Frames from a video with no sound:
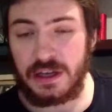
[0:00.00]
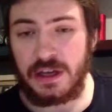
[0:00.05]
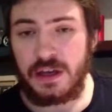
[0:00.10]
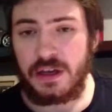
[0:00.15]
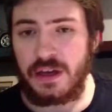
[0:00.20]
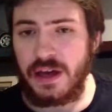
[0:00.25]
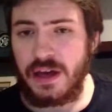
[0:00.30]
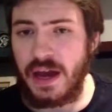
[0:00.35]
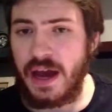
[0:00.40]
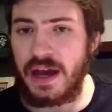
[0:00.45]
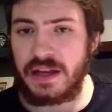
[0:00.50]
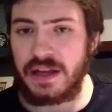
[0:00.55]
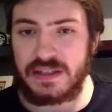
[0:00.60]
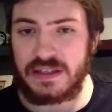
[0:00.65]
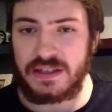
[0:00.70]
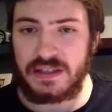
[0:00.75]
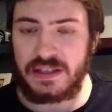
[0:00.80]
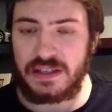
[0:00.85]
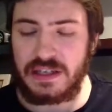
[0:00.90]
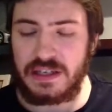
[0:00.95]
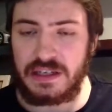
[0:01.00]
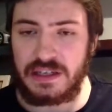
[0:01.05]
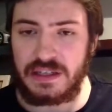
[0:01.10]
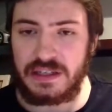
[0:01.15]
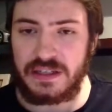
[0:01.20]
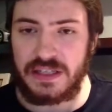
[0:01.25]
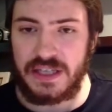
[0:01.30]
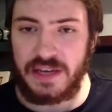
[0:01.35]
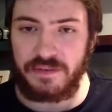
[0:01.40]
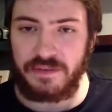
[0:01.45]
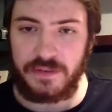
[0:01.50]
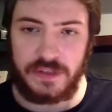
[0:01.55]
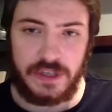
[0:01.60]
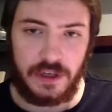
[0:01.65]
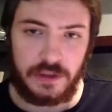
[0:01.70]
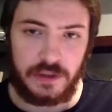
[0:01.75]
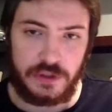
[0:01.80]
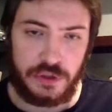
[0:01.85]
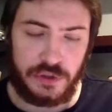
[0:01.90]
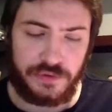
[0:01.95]
as the St.
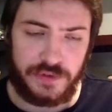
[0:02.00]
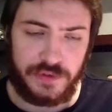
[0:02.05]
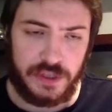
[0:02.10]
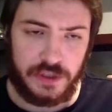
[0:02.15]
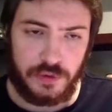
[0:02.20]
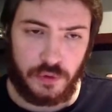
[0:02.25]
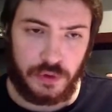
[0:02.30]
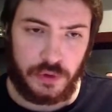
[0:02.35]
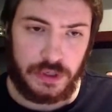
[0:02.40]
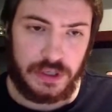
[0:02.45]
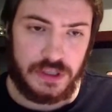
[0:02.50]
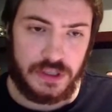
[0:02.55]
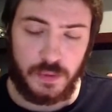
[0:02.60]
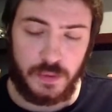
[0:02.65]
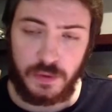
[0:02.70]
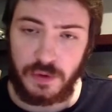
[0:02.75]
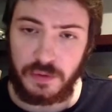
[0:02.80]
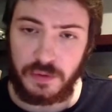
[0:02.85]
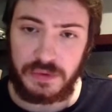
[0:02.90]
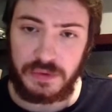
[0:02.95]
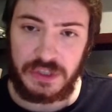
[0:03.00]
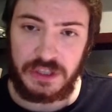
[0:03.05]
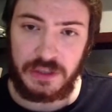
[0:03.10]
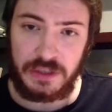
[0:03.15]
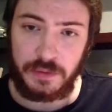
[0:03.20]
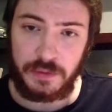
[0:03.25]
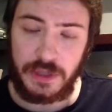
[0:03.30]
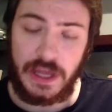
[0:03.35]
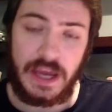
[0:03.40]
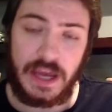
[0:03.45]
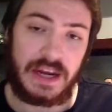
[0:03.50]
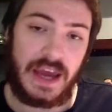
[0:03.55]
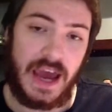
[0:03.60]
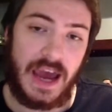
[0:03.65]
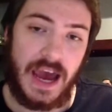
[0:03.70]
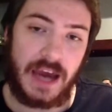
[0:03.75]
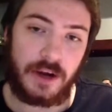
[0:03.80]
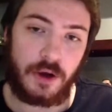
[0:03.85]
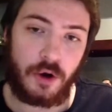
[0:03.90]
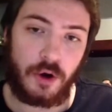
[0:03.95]
Vital Junior Victorias will be playing
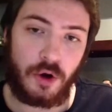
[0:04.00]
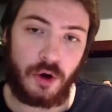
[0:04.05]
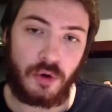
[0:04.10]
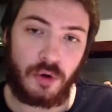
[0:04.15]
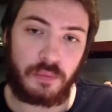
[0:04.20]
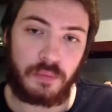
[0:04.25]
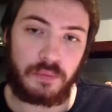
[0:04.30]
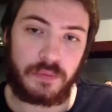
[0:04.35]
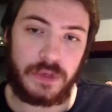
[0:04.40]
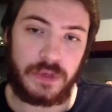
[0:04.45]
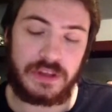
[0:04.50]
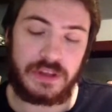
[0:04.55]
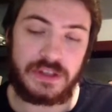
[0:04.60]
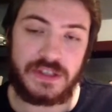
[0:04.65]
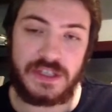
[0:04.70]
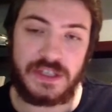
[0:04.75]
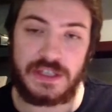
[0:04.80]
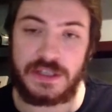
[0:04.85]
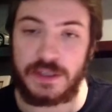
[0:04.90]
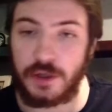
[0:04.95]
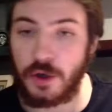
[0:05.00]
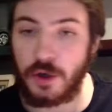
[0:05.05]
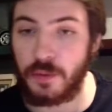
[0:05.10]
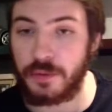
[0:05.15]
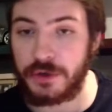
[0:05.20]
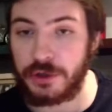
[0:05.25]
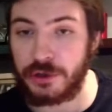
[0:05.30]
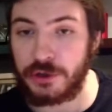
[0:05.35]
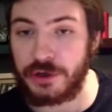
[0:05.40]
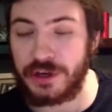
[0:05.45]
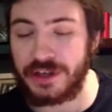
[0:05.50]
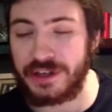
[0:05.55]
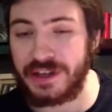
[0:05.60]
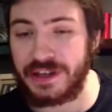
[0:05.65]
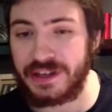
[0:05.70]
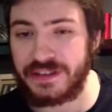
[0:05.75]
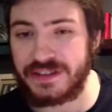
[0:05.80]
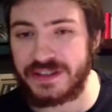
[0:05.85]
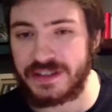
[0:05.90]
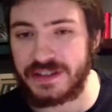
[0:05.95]
at home in the season opener
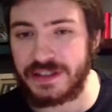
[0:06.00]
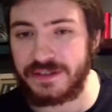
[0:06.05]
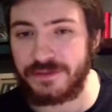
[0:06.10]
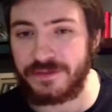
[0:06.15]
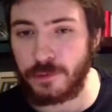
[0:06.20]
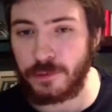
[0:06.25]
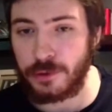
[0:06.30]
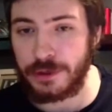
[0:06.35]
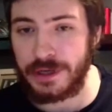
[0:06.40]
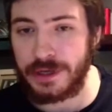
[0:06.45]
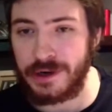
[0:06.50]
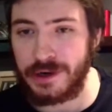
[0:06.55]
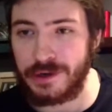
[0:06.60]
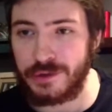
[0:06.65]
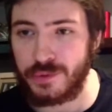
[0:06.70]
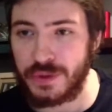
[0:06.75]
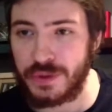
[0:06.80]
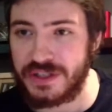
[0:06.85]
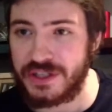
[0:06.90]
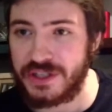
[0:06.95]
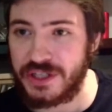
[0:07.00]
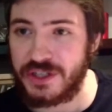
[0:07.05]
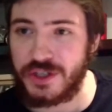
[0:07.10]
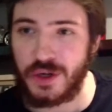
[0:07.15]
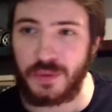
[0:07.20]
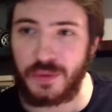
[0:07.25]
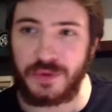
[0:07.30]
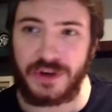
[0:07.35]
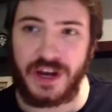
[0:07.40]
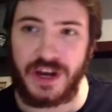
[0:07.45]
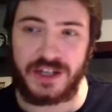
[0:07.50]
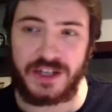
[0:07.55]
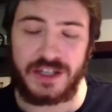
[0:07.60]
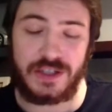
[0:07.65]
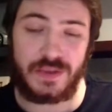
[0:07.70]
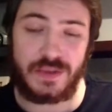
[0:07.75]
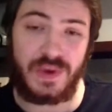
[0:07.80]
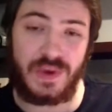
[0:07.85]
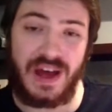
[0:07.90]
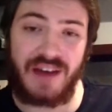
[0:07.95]
against the Fort Garry Twins. G-Show
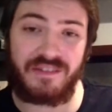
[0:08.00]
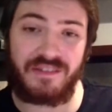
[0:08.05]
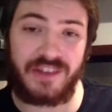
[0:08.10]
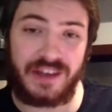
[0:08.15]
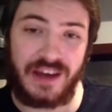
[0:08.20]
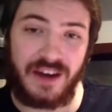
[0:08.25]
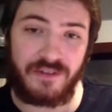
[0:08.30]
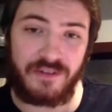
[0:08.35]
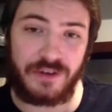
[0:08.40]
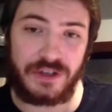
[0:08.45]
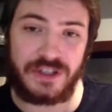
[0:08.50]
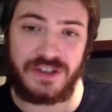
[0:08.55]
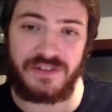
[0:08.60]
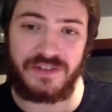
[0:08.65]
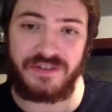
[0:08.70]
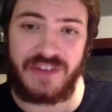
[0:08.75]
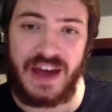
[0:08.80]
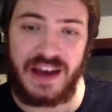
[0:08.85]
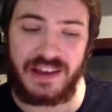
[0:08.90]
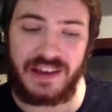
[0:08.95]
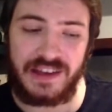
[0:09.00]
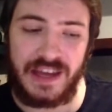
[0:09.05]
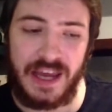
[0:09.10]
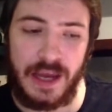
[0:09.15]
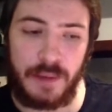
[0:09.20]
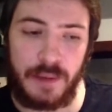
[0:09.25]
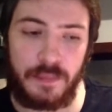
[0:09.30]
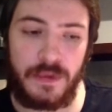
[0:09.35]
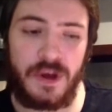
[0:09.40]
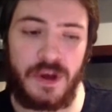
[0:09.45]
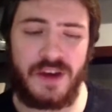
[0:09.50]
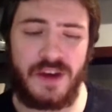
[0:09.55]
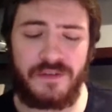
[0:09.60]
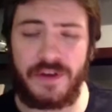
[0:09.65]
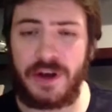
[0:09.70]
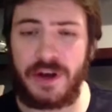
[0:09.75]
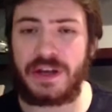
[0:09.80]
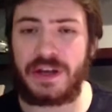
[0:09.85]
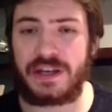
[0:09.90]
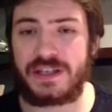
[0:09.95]
Productions will have the coverage of that game.
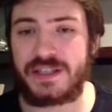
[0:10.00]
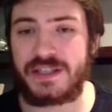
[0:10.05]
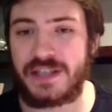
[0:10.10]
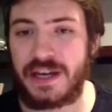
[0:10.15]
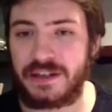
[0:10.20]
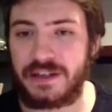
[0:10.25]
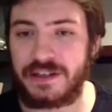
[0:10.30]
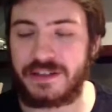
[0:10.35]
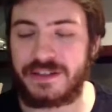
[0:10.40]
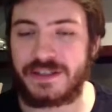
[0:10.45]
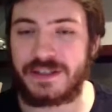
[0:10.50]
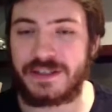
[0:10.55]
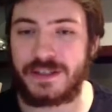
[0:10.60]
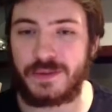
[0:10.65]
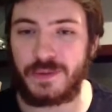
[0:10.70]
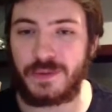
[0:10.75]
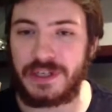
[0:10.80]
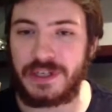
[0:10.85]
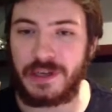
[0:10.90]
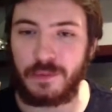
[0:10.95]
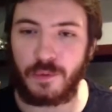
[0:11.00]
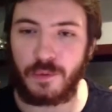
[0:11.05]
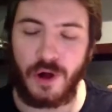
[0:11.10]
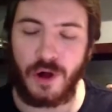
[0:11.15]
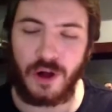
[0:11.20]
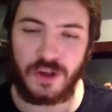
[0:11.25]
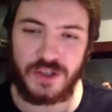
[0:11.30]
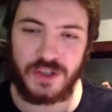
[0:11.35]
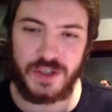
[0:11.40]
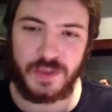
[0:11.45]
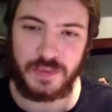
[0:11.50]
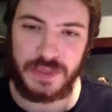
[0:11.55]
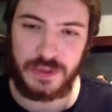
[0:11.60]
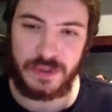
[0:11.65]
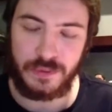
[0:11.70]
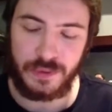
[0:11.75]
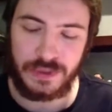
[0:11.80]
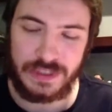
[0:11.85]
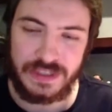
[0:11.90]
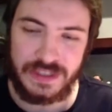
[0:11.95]
Very excited, as this weekend will also be
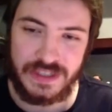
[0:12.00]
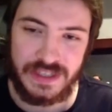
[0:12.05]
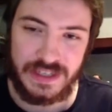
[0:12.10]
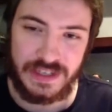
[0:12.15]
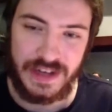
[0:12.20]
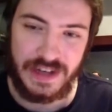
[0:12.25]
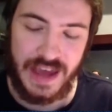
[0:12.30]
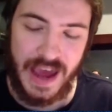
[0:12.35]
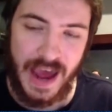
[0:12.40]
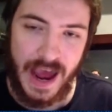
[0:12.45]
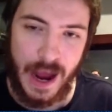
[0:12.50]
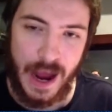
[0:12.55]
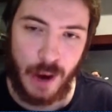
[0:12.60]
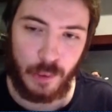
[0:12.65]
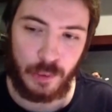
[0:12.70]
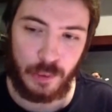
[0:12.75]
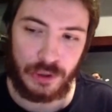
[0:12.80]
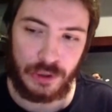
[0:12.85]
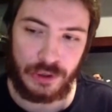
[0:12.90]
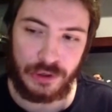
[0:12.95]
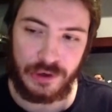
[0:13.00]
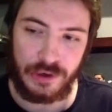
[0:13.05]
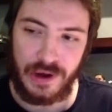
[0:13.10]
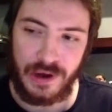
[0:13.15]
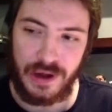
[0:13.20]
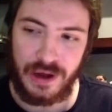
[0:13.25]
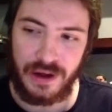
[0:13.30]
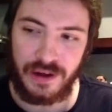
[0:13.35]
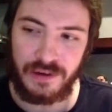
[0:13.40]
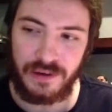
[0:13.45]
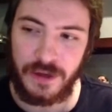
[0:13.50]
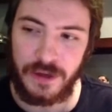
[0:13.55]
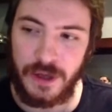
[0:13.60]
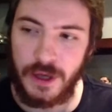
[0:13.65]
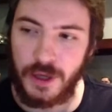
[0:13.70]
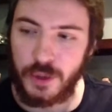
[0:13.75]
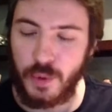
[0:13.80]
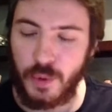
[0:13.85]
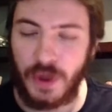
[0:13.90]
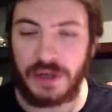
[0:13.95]
releasing our
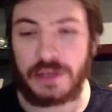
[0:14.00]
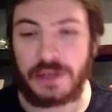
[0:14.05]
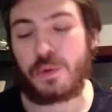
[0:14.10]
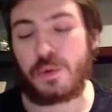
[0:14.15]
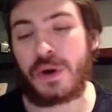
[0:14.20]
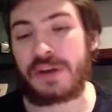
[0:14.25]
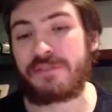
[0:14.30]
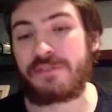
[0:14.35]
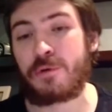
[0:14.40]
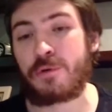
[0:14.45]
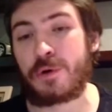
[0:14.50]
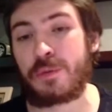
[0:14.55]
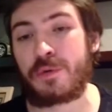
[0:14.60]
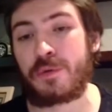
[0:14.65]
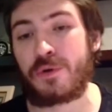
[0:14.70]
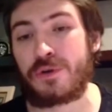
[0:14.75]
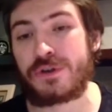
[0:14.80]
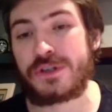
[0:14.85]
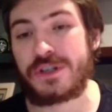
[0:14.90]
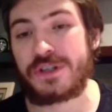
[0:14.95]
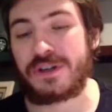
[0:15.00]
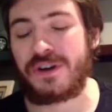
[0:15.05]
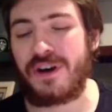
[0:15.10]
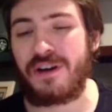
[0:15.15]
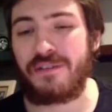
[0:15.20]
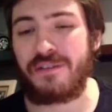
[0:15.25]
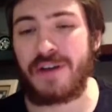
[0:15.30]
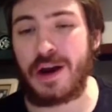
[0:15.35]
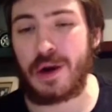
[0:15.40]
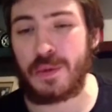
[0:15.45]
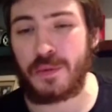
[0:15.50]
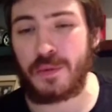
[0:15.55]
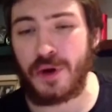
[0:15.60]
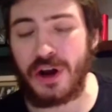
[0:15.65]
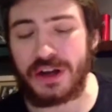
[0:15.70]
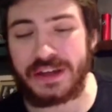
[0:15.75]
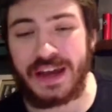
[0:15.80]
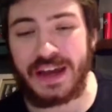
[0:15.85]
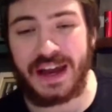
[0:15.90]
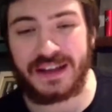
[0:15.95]
2024 portion of our
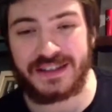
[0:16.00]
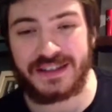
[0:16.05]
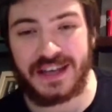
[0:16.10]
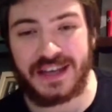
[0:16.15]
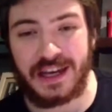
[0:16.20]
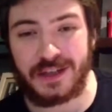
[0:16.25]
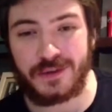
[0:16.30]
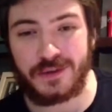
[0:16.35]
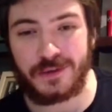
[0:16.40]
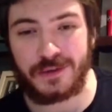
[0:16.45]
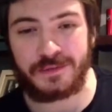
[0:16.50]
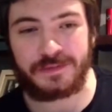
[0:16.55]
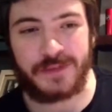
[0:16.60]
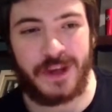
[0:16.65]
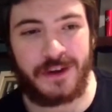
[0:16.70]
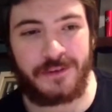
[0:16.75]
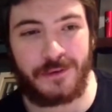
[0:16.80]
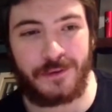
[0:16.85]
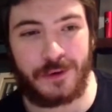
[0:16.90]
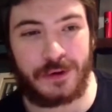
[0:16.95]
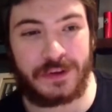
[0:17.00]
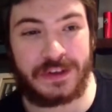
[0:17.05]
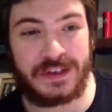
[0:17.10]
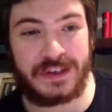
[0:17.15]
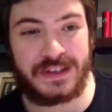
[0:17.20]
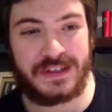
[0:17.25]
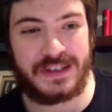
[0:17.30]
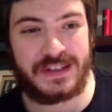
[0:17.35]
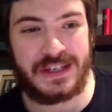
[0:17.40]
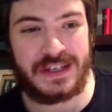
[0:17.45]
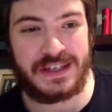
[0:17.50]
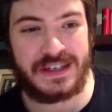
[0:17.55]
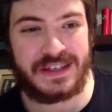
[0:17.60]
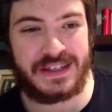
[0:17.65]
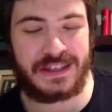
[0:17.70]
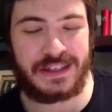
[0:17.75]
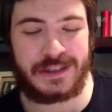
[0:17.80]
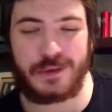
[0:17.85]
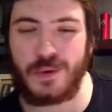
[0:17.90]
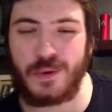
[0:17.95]
broadcast schedule for this season.
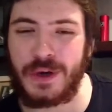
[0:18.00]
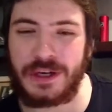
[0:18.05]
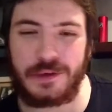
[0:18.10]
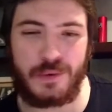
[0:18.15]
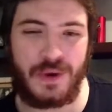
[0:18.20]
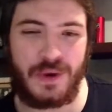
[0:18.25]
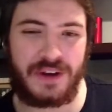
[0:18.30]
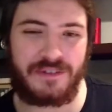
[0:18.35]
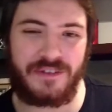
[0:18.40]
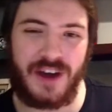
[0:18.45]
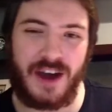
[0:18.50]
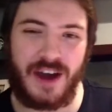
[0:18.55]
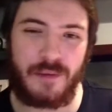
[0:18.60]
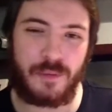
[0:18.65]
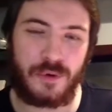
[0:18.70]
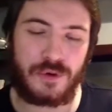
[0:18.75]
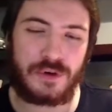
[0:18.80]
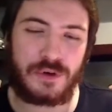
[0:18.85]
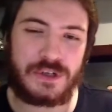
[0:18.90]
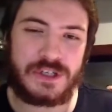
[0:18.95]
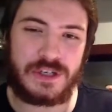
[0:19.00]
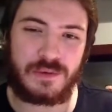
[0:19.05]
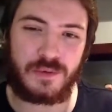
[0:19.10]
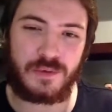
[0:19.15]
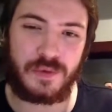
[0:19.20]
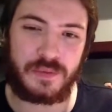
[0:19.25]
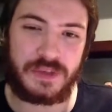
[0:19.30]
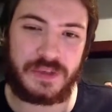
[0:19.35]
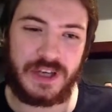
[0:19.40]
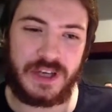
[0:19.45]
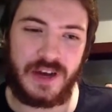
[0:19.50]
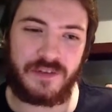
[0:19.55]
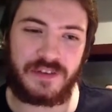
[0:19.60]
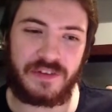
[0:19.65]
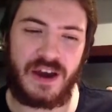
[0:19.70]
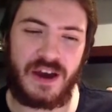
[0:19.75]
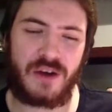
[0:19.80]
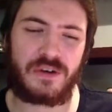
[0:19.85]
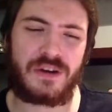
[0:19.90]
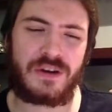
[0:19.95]
The 2025 portion will be coming
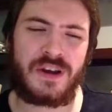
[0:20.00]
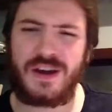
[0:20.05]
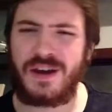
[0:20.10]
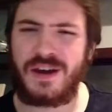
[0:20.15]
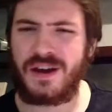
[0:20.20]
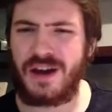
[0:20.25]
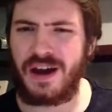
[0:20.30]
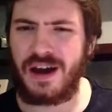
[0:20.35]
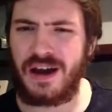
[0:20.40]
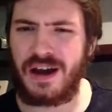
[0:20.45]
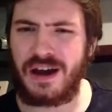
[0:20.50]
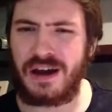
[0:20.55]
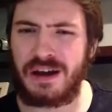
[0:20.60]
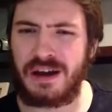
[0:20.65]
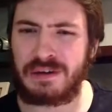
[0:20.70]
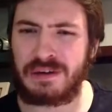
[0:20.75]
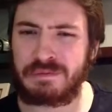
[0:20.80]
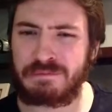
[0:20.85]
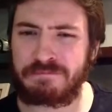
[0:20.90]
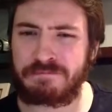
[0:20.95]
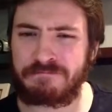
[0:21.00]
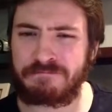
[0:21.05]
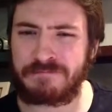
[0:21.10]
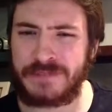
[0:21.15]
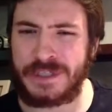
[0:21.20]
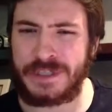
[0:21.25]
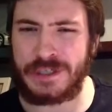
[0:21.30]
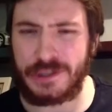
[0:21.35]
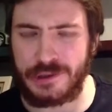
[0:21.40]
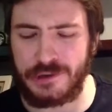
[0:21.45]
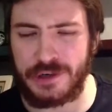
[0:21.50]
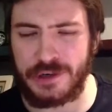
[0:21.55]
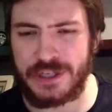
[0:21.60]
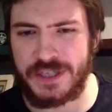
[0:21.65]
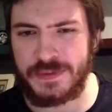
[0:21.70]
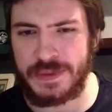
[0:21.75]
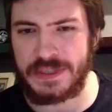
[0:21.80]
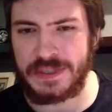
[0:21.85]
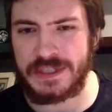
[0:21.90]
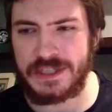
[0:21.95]
out near
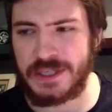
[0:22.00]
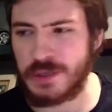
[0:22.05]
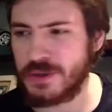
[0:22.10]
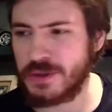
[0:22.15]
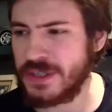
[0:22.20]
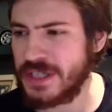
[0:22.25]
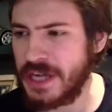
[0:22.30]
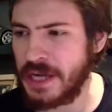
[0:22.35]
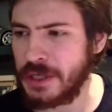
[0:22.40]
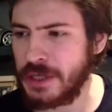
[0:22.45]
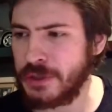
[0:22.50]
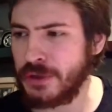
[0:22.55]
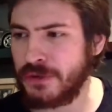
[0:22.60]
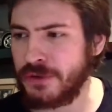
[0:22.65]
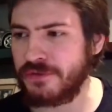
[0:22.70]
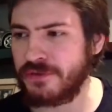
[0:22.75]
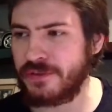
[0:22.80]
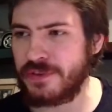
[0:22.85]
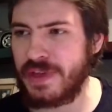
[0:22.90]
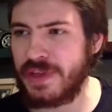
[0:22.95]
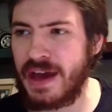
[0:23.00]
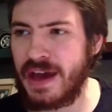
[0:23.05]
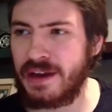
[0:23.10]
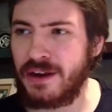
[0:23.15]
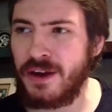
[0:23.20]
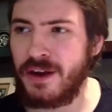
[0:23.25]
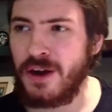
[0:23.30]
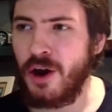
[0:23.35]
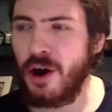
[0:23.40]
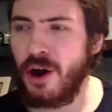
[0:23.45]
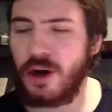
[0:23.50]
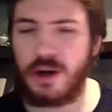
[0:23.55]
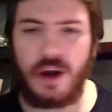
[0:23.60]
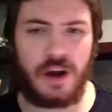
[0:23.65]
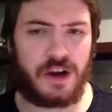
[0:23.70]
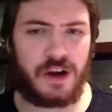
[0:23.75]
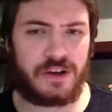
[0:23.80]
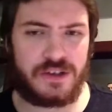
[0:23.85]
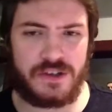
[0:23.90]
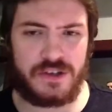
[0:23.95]
Christmas, so stay tuned for that on
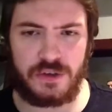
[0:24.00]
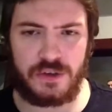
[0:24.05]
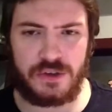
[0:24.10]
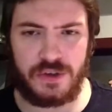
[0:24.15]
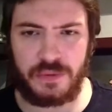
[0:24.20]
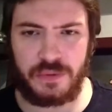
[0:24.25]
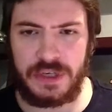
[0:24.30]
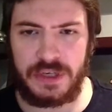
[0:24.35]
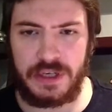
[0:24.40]
our social media